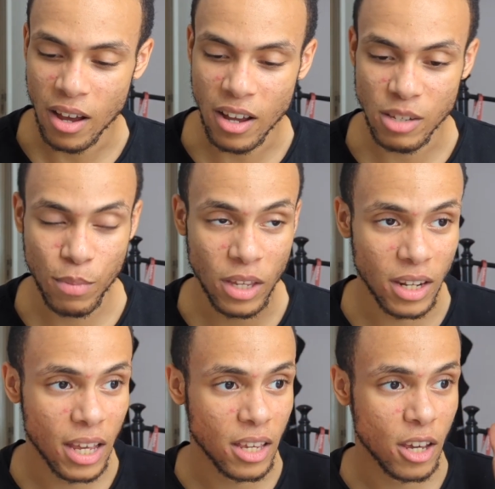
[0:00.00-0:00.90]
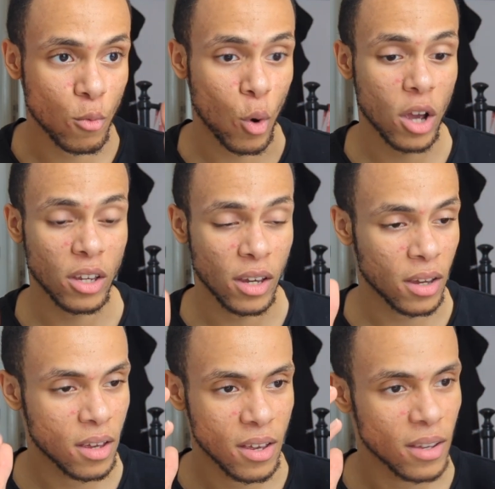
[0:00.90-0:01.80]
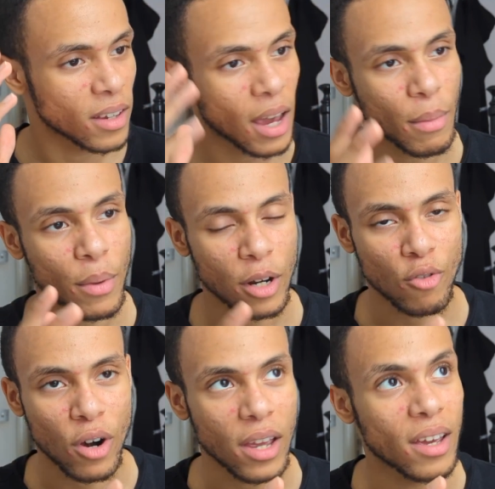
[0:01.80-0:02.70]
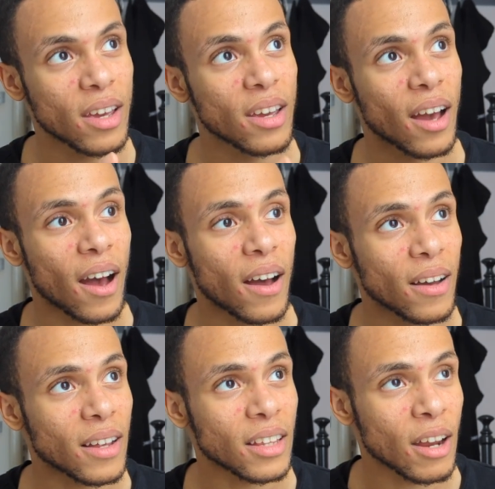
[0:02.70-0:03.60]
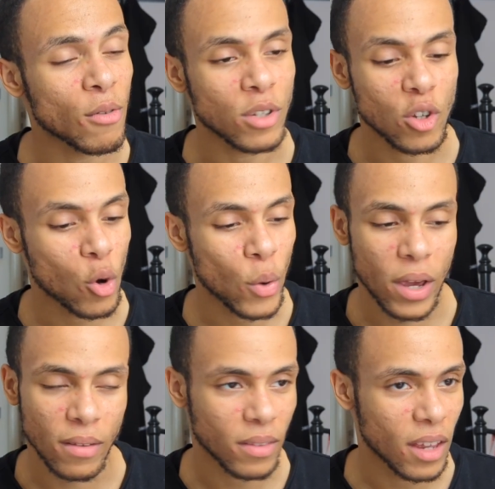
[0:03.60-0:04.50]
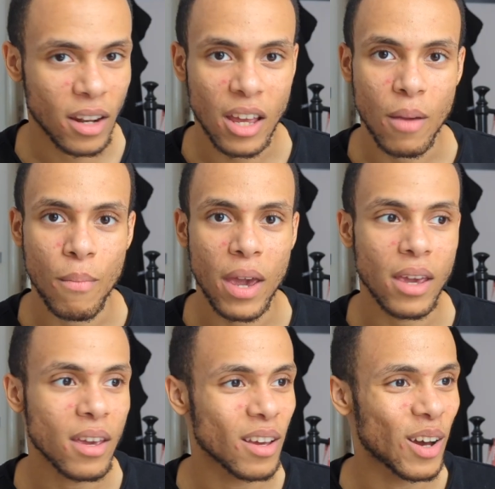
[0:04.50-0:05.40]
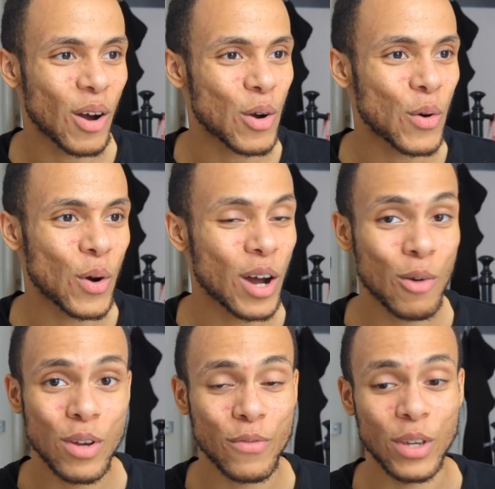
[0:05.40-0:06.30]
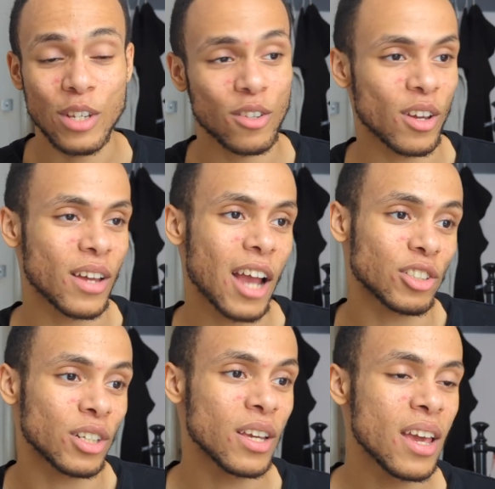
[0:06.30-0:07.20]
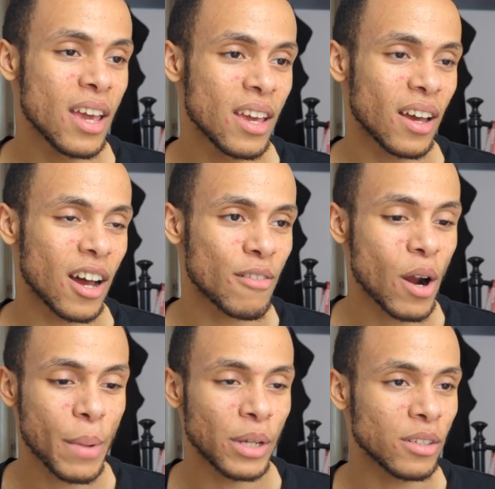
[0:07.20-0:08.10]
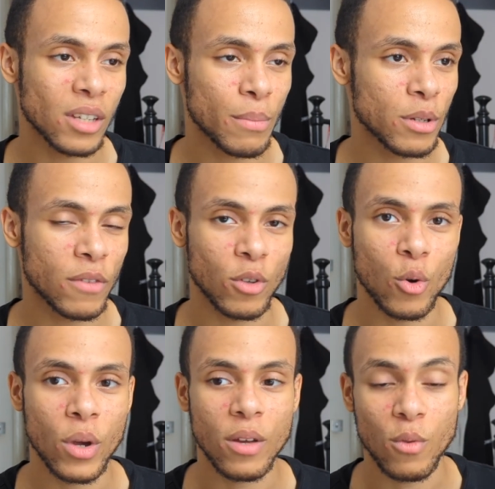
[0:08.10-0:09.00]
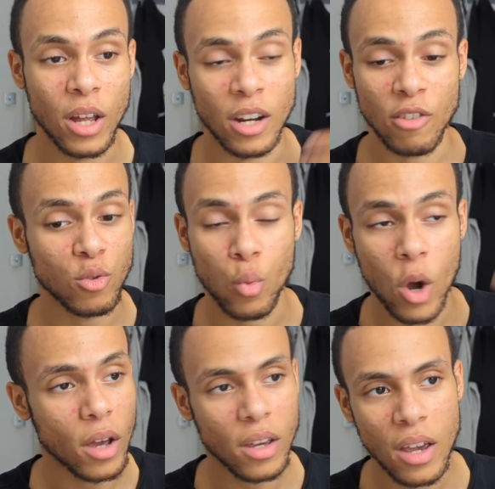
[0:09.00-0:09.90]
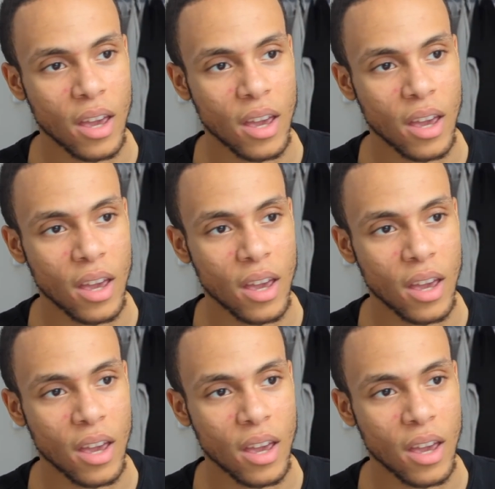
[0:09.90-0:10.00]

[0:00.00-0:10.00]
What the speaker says: Spending that year working, get my money right, and then I'll just quit in like May. Or I'll quit for Easter actually. Around about Easter time, I just have to quit, and then I'll just work,